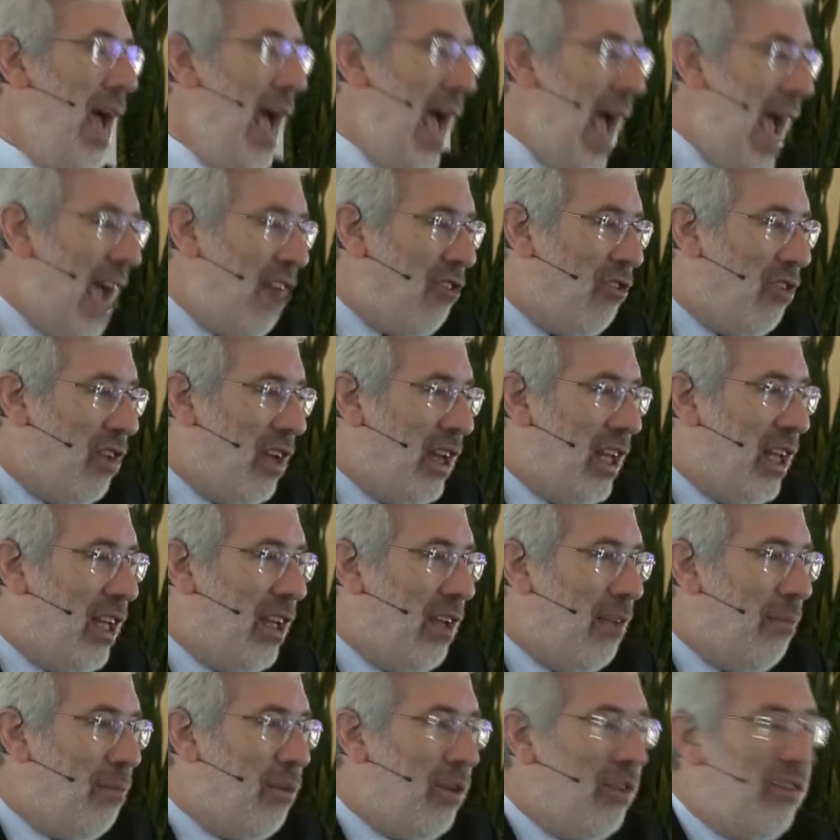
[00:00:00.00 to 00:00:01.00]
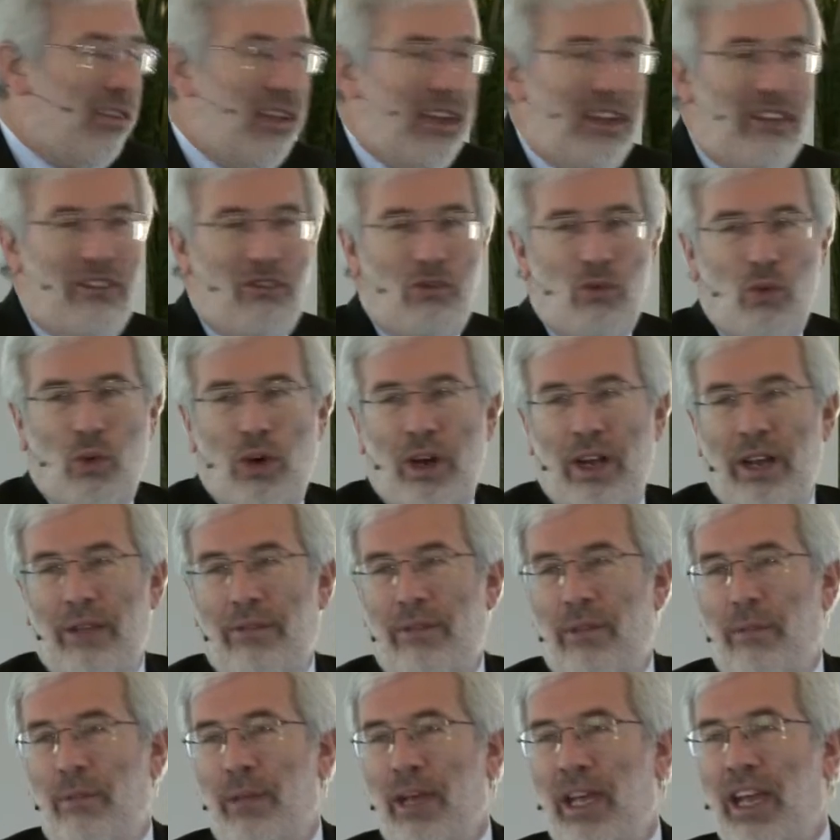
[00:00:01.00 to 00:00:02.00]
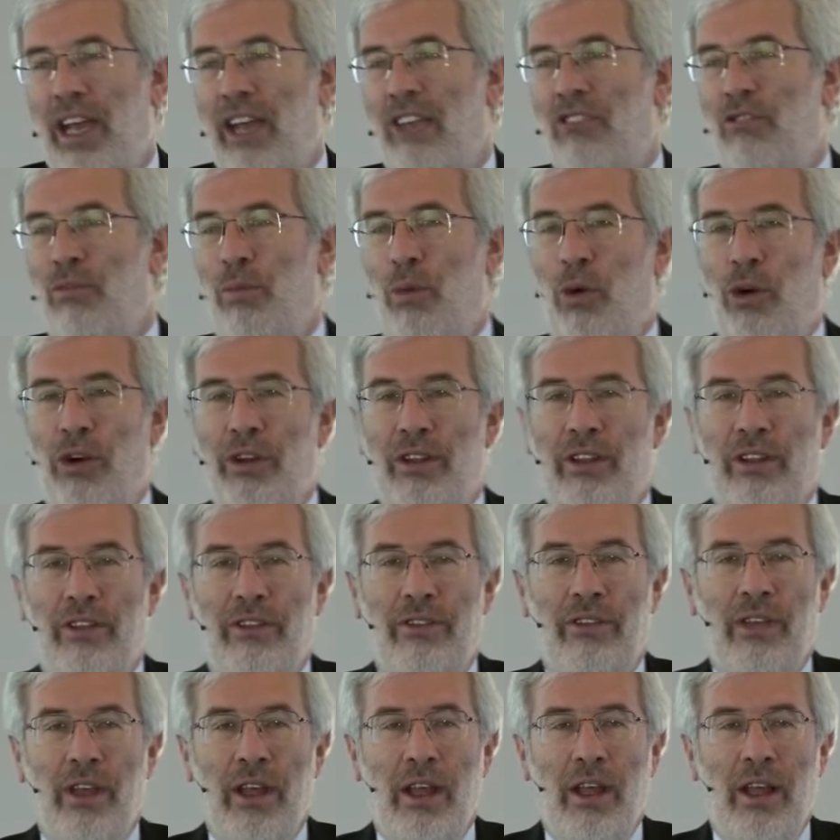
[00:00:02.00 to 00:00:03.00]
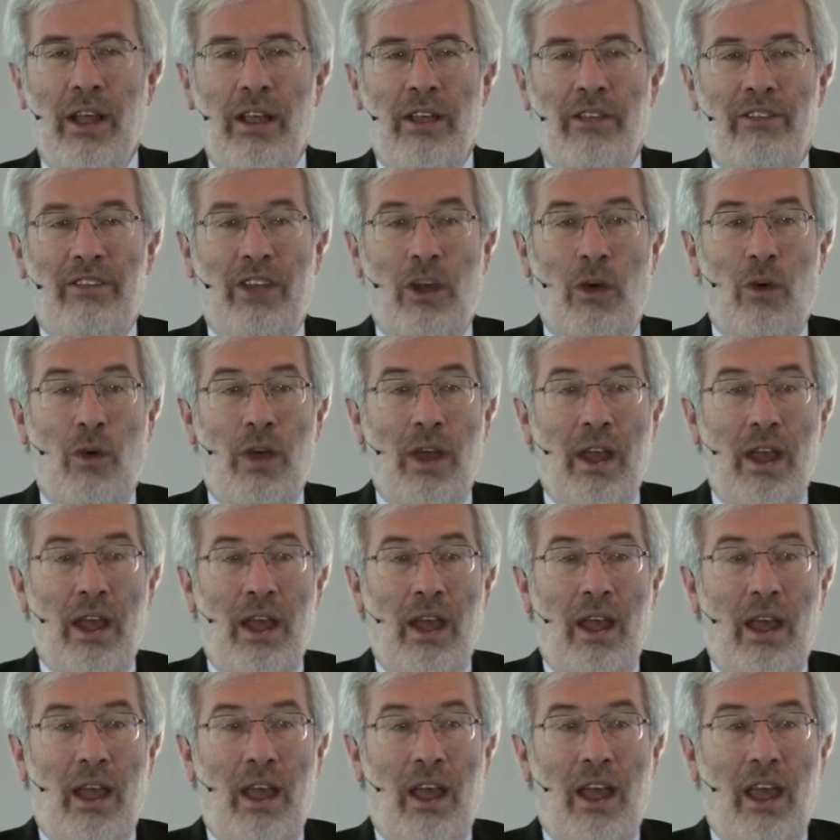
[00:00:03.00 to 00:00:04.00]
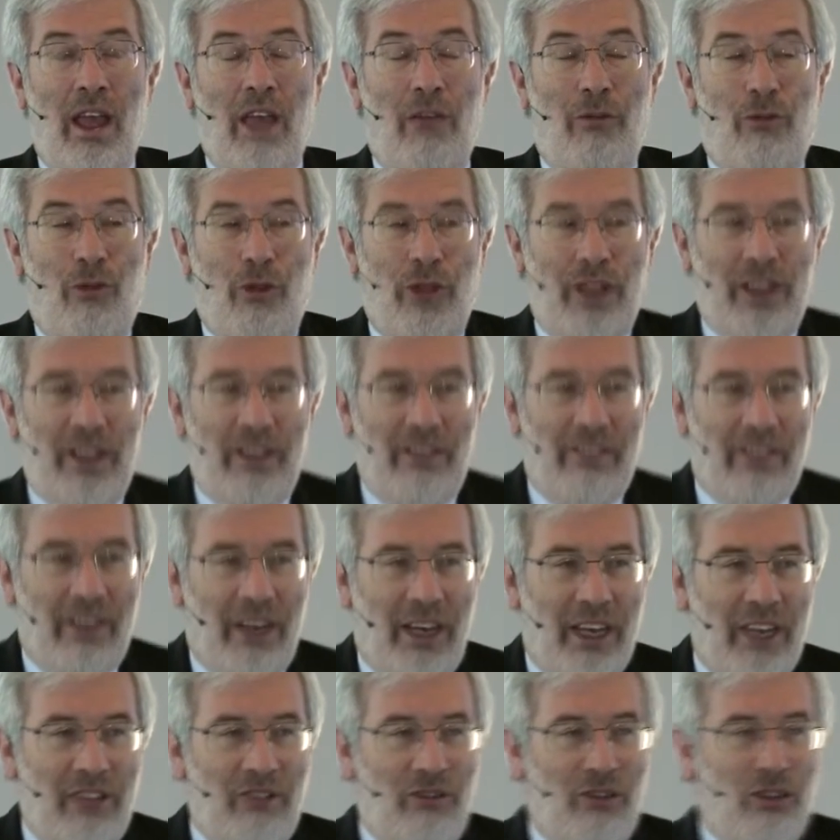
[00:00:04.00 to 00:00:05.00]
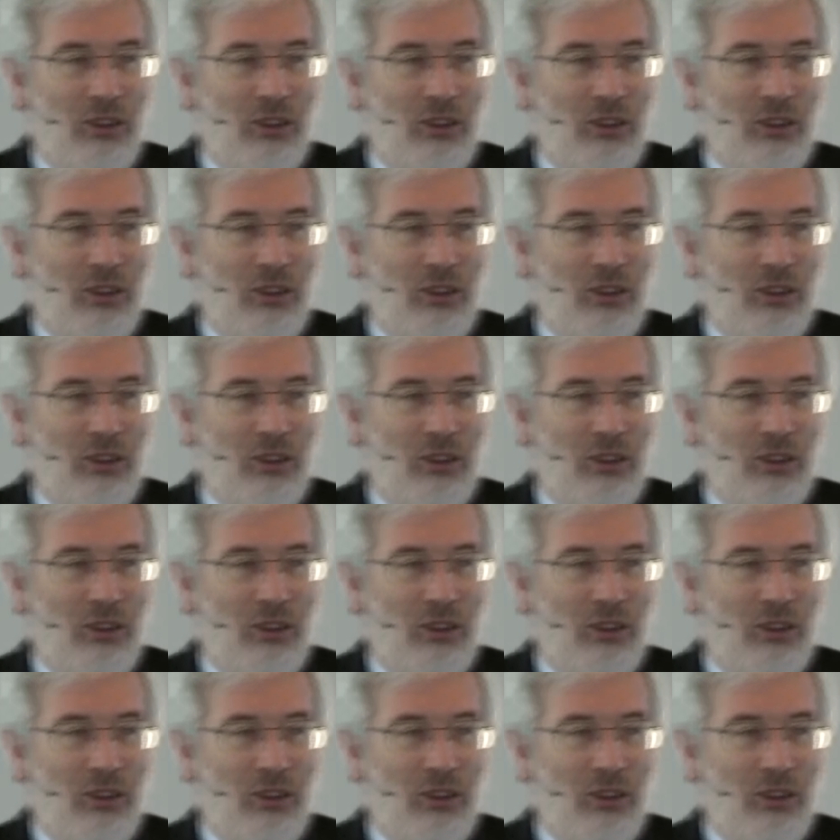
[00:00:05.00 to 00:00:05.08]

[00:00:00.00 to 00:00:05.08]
Actually, Brazil is one of the big exporters. So if we decide to